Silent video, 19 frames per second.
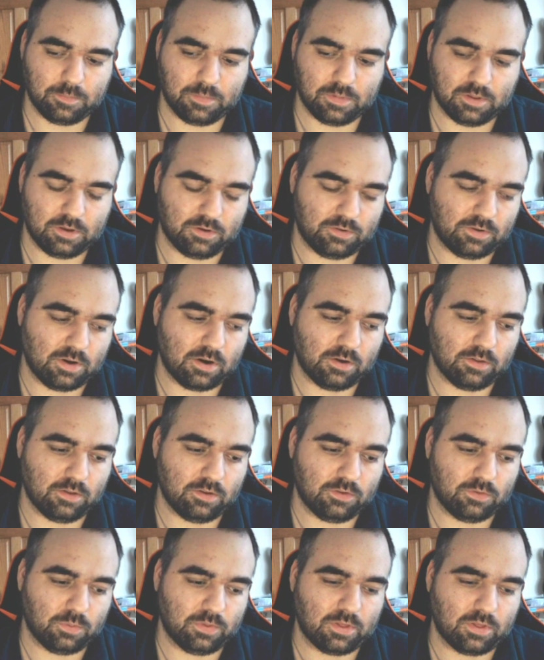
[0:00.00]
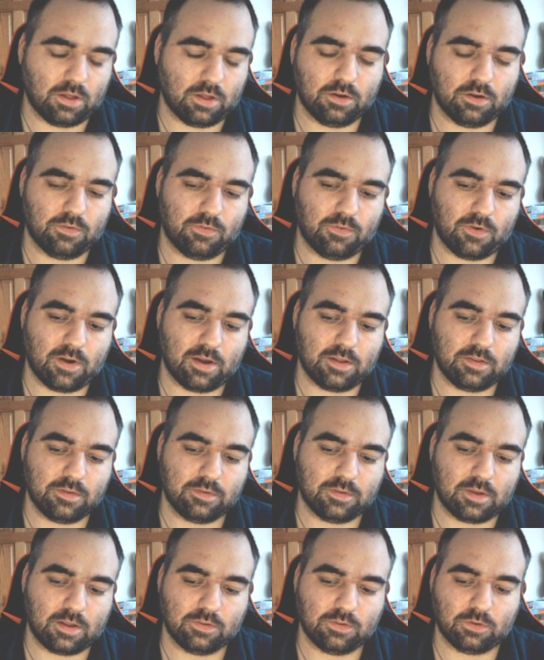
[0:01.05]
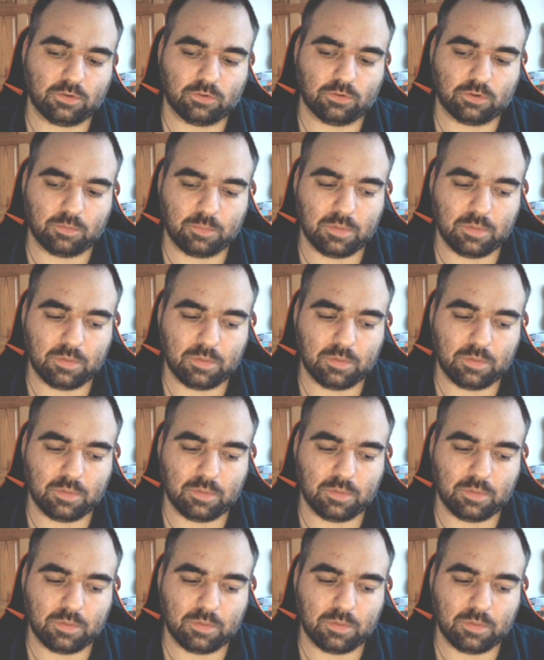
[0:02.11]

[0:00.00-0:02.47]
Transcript: share this with all your friends on social